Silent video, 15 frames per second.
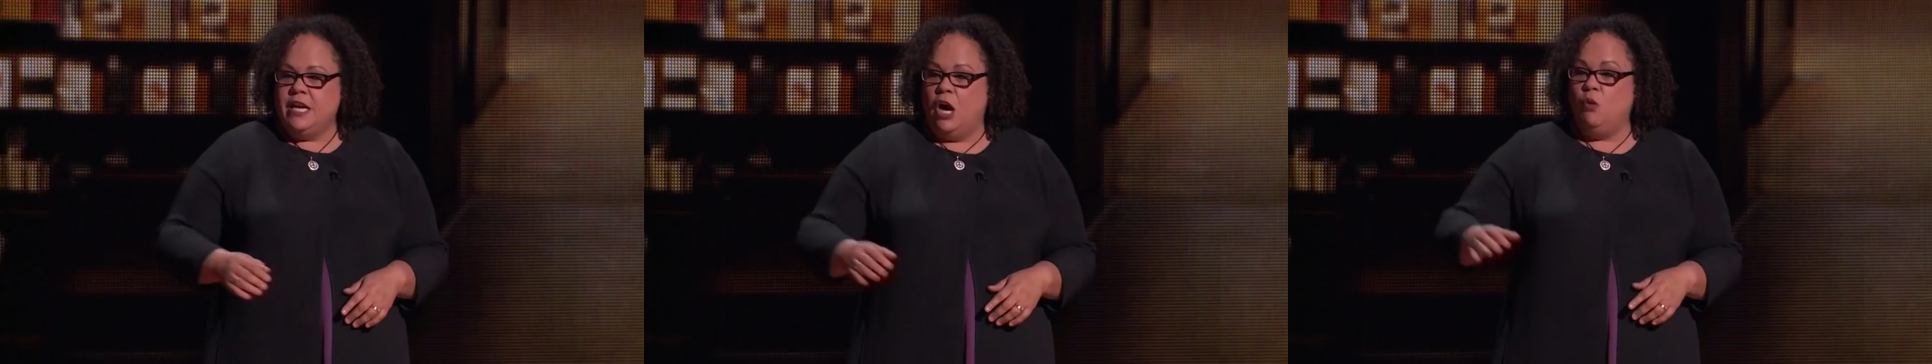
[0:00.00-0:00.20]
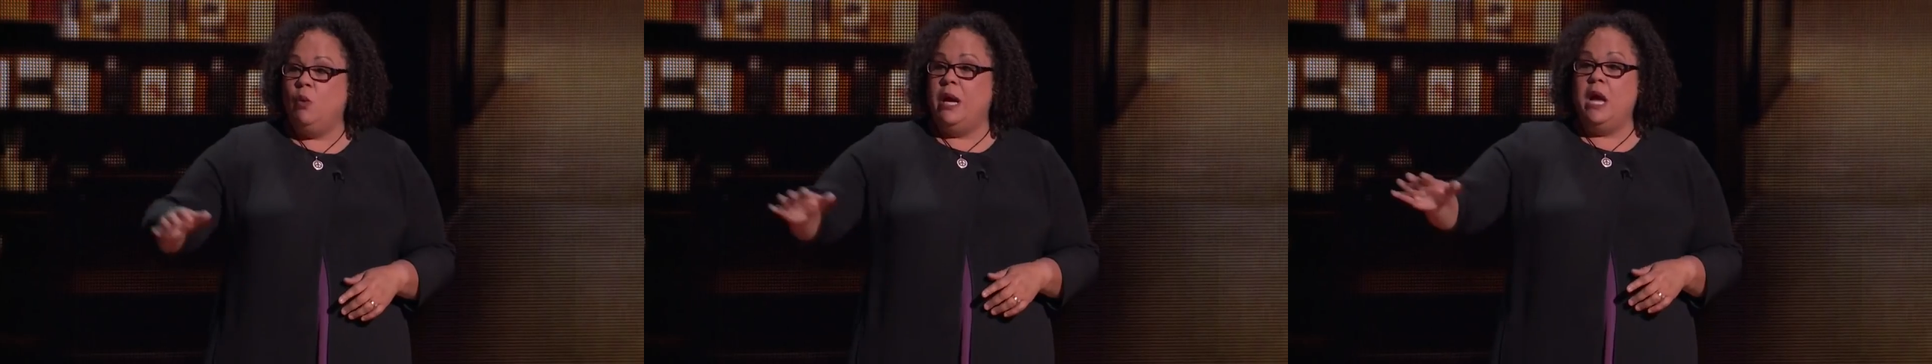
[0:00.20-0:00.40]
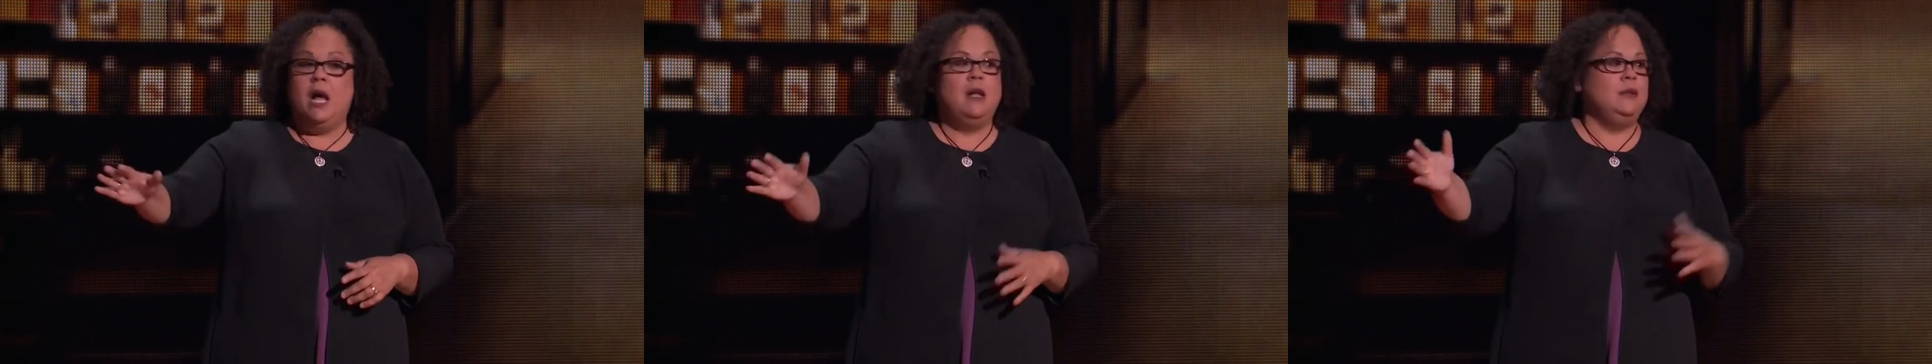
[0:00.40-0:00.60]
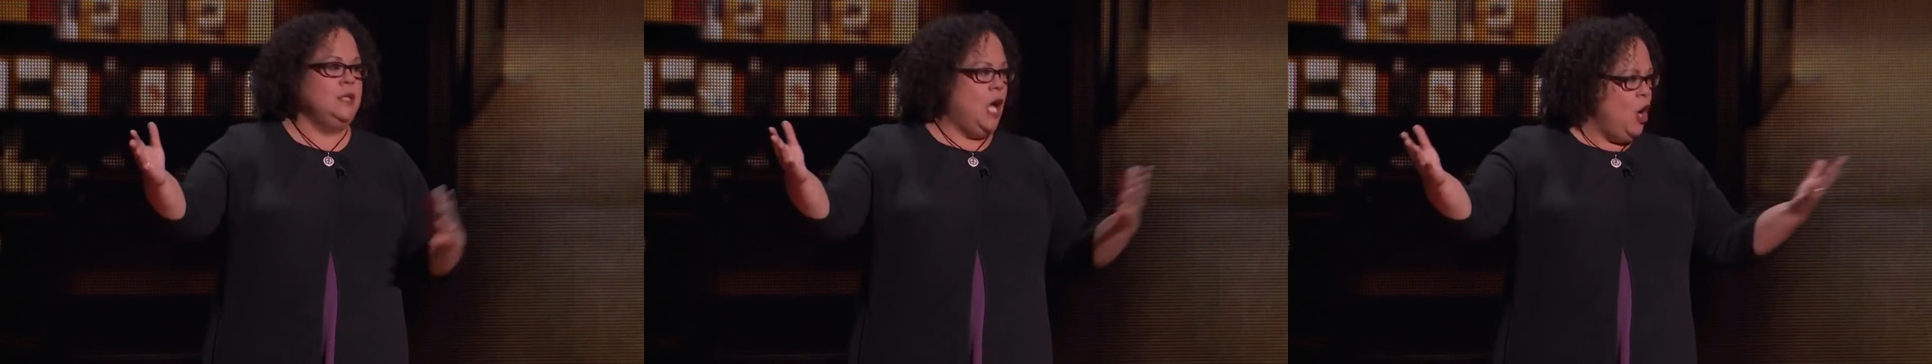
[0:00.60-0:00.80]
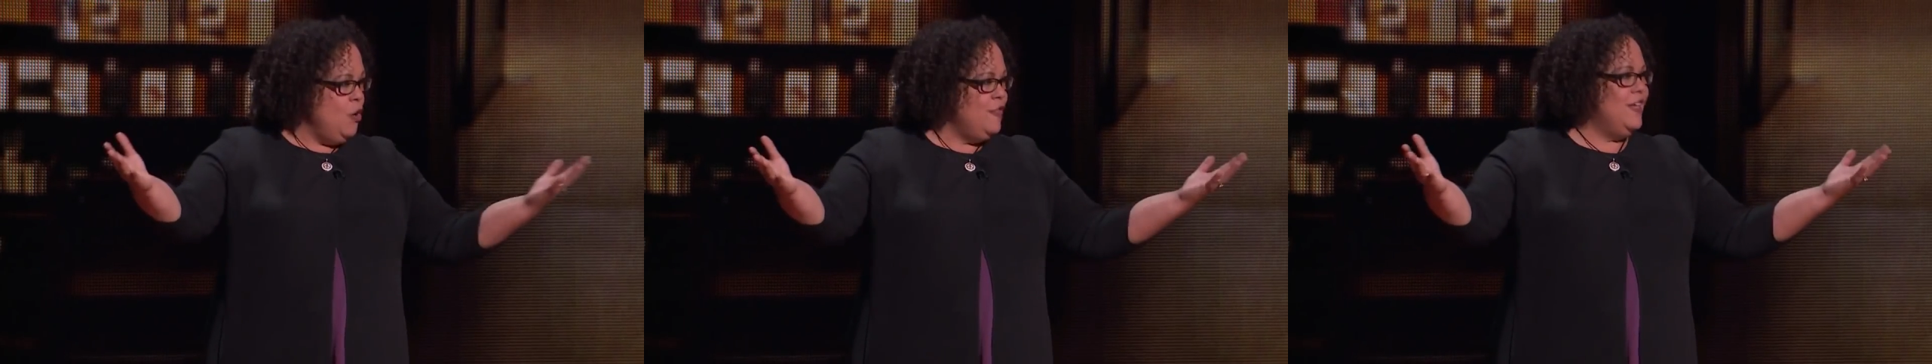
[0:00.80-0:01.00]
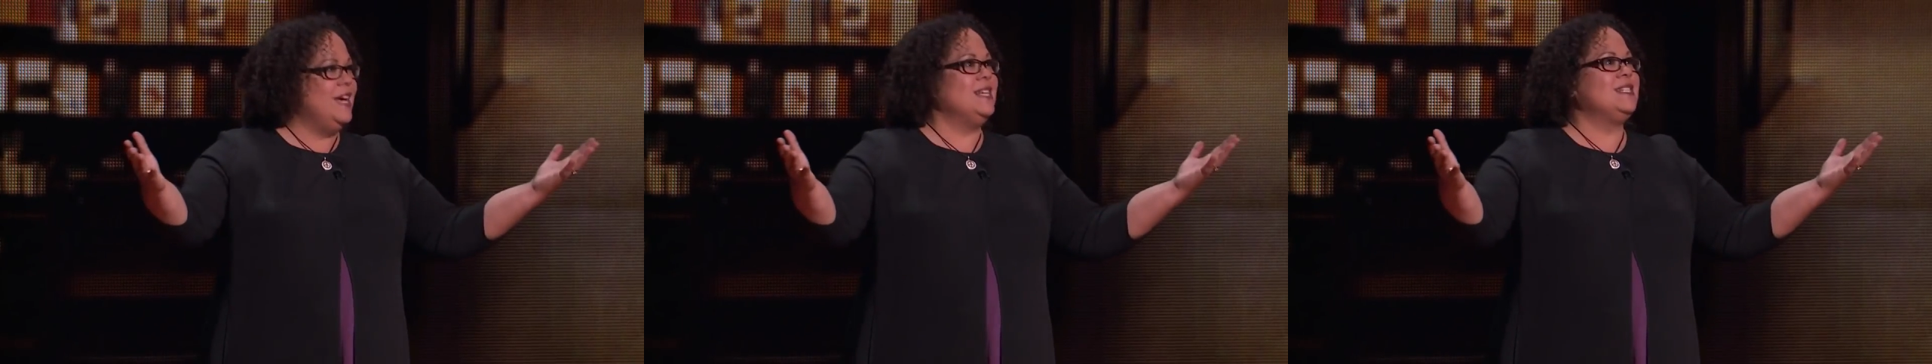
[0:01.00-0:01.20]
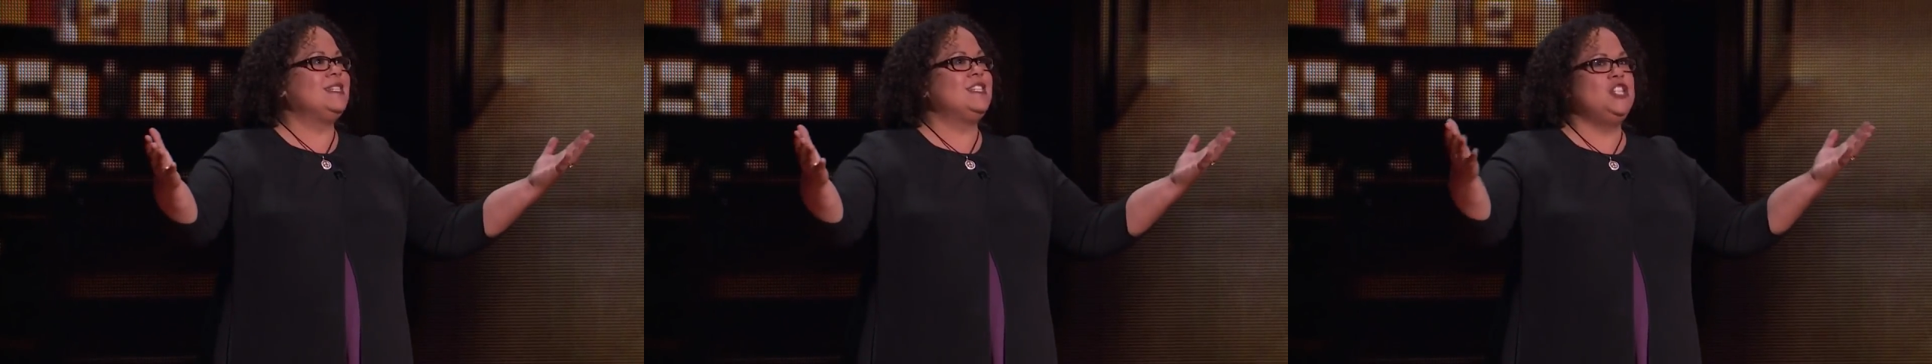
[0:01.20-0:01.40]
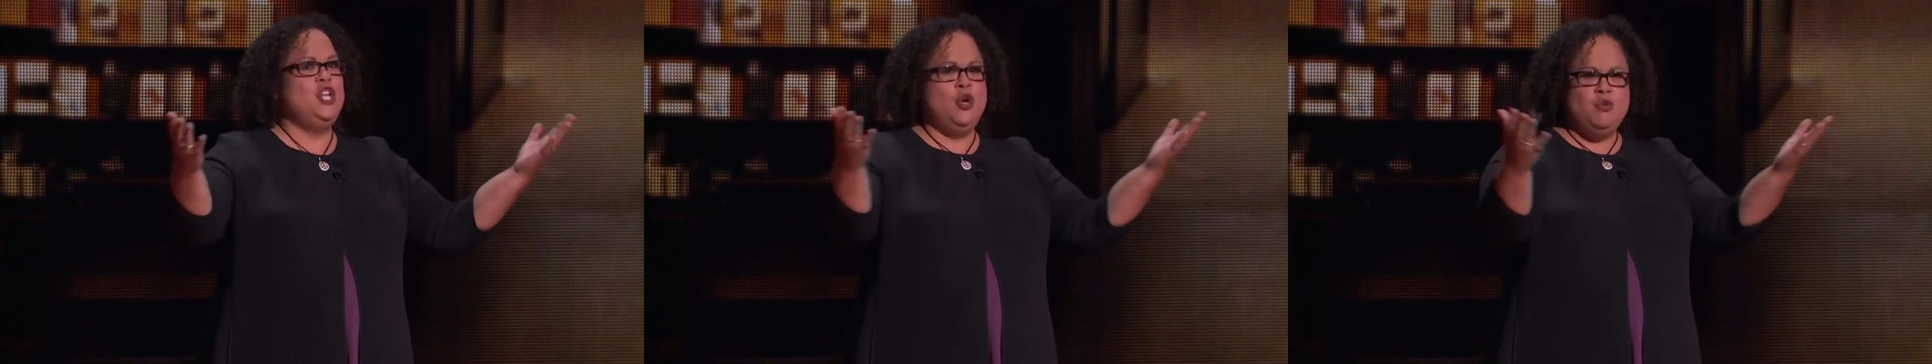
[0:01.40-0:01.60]
Now we all know
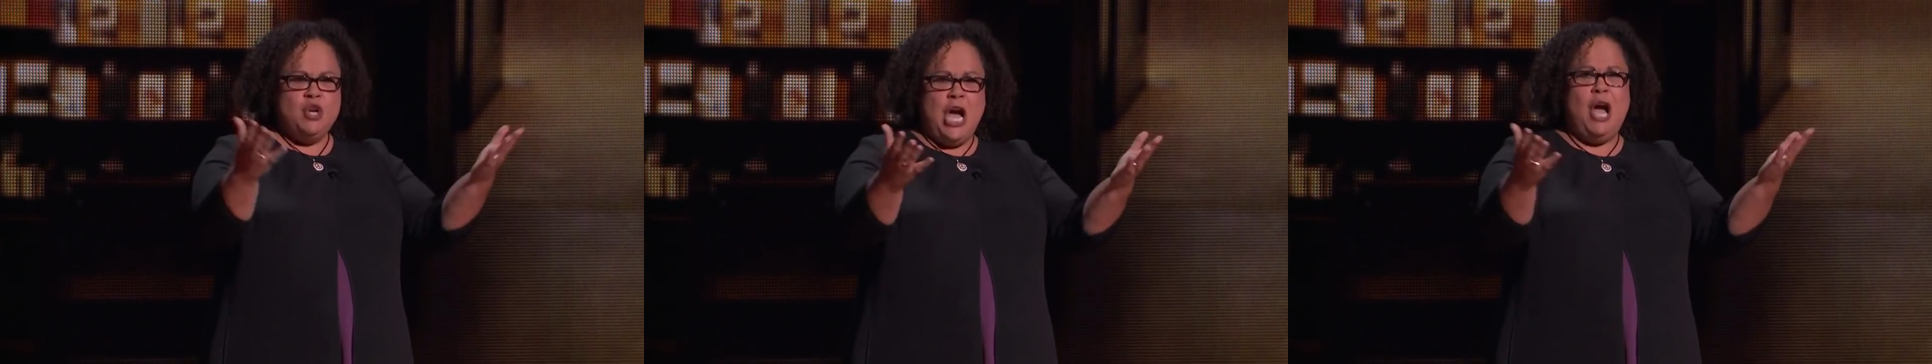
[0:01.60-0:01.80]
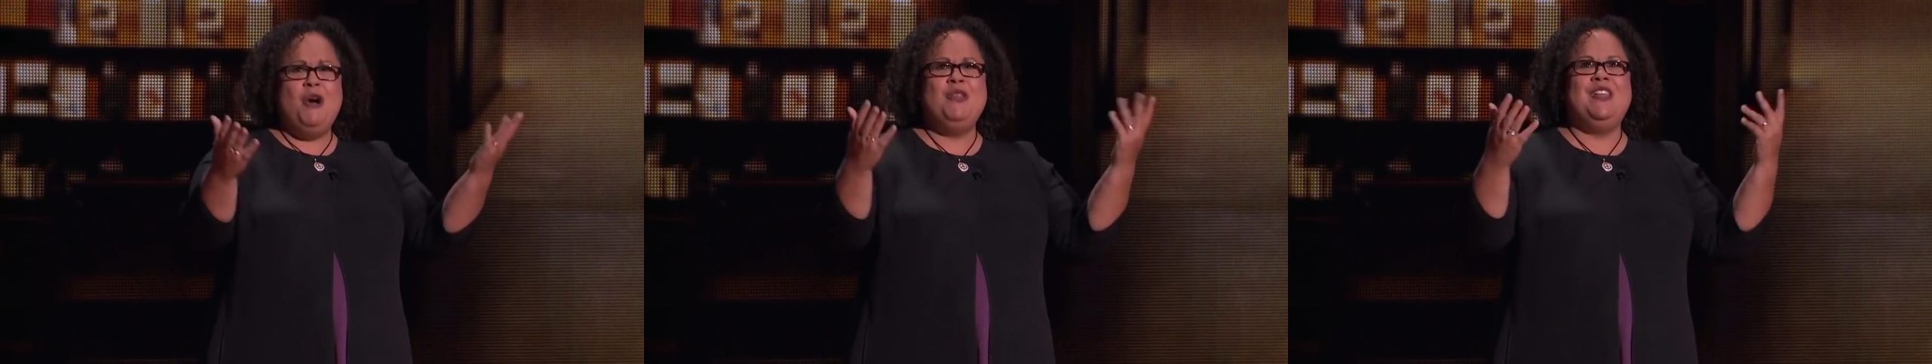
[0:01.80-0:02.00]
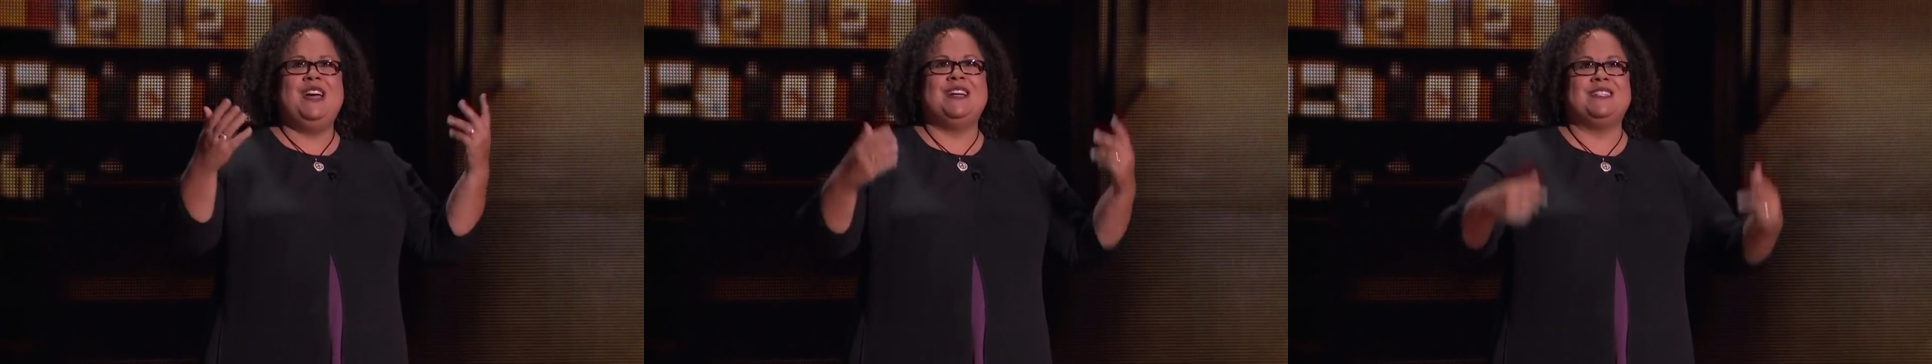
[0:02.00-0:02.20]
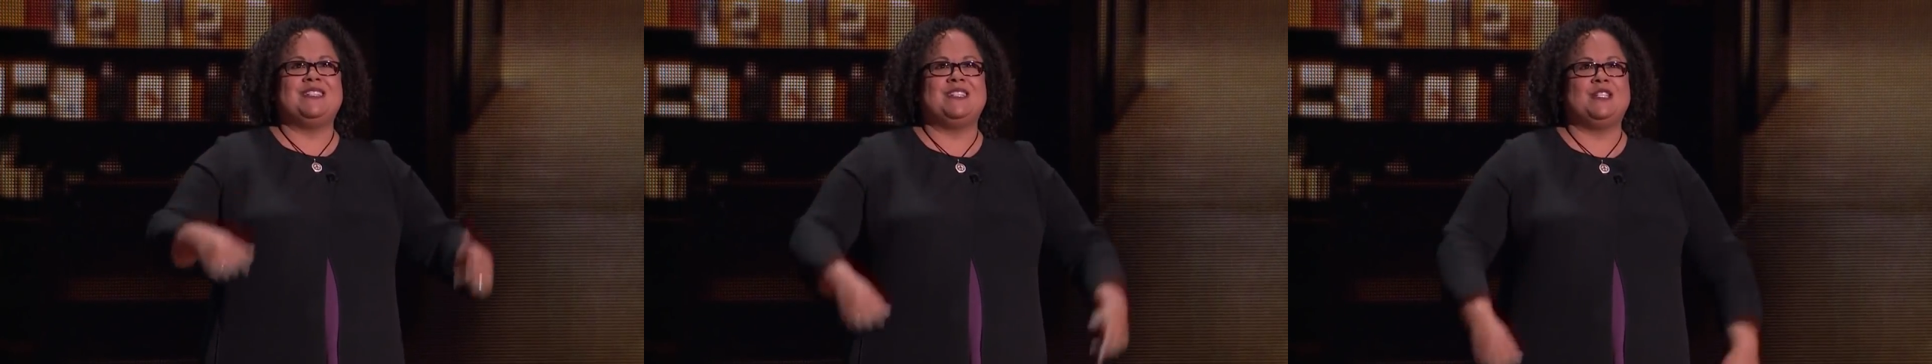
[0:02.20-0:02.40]
this, you know this.